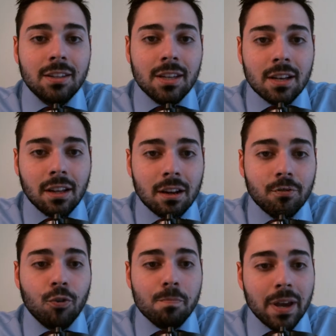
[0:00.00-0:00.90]

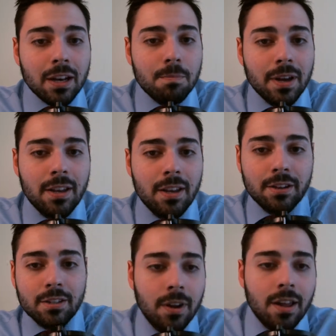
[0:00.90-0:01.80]
decline for many, many
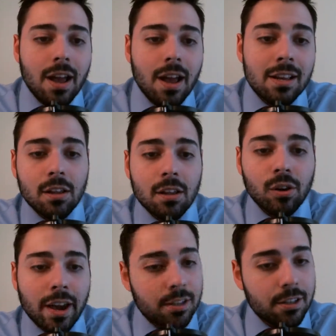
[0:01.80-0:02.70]
years. As I
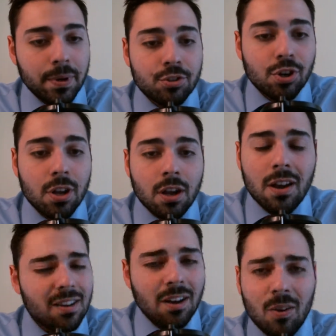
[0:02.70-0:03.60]
look at his picture, and
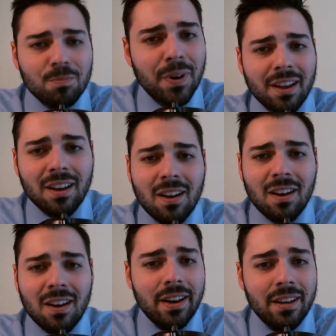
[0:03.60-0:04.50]
oh my
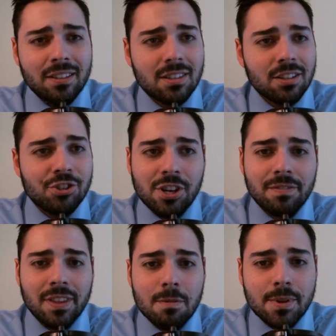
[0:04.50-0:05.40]
God, he needs to shave
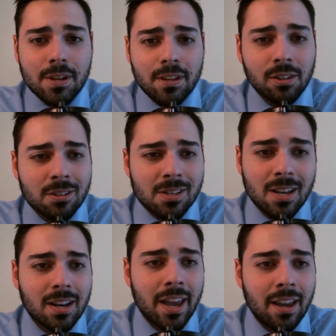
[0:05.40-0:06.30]
that beard. He looks like
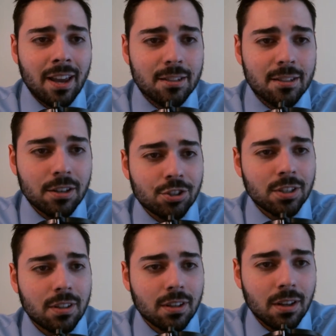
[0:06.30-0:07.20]
an AIDS
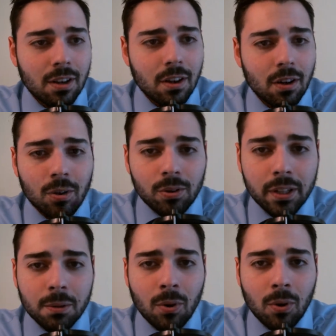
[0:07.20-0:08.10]
patient.
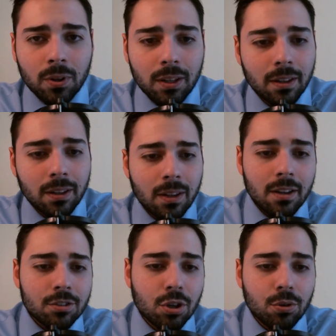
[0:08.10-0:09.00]
Holy moly.
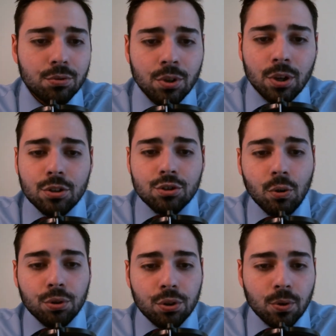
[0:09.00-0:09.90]
So,
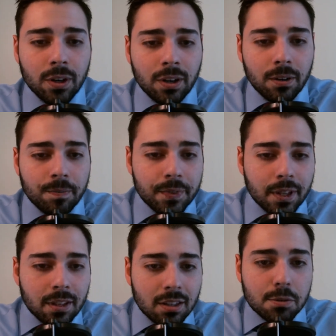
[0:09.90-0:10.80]
Joe Thornton,
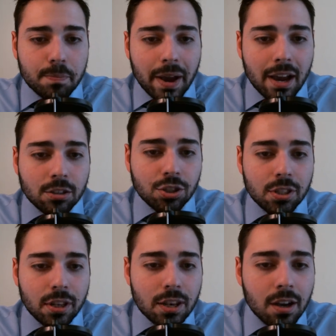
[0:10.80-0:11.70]
this past
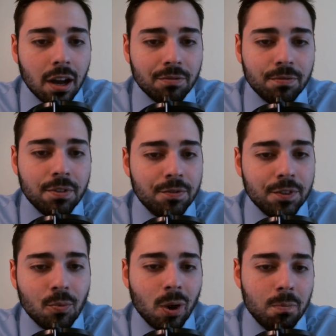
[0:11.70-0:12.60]
year, he got
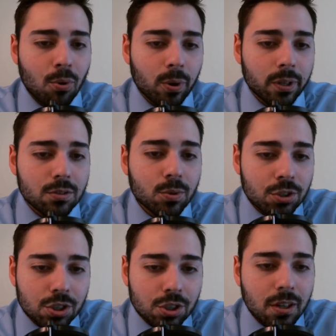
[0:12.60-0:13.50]
51 points, which,